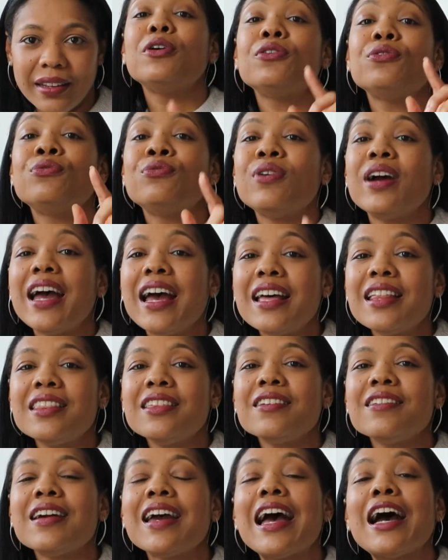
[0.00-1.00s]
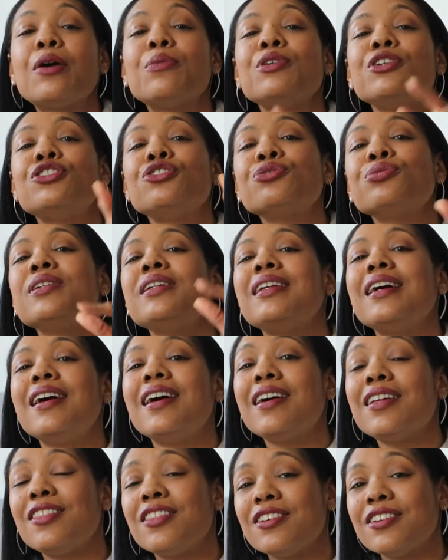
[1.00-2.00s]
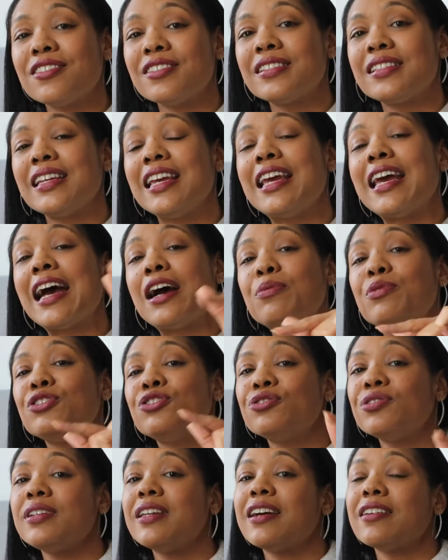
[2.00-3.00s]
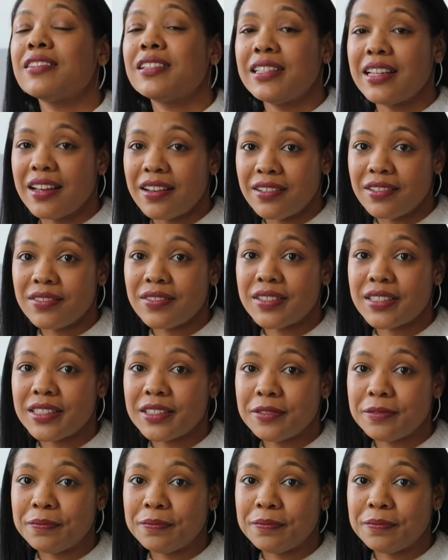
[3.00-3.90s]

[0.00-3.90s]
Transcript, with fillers: but rather how we treat others and how we treat ourselves.